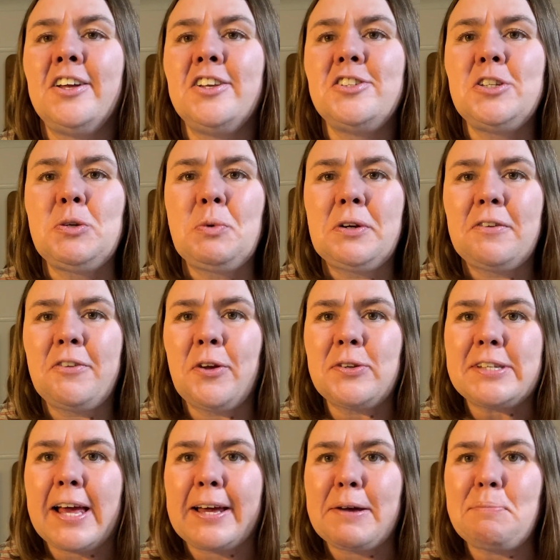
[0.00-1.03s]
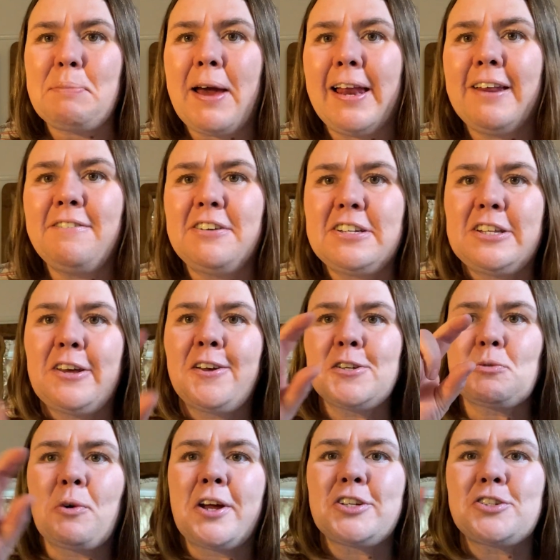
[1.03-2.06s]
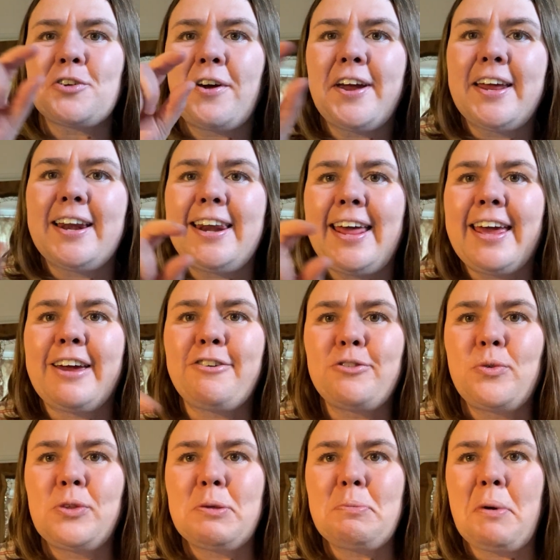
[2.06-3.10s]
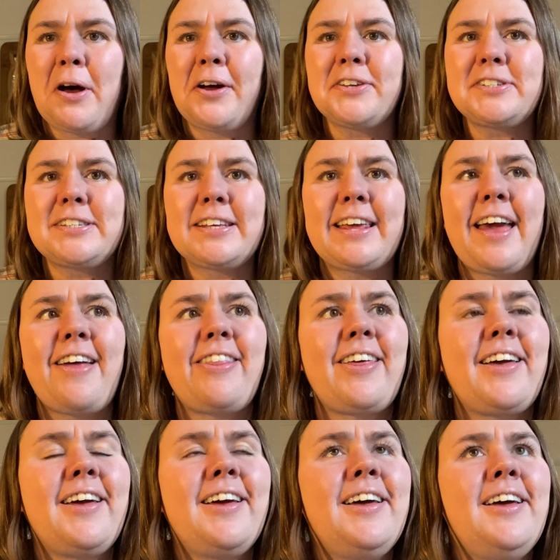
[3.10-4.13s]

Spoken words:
do one of those a cappella videos where I try and layer all the parts together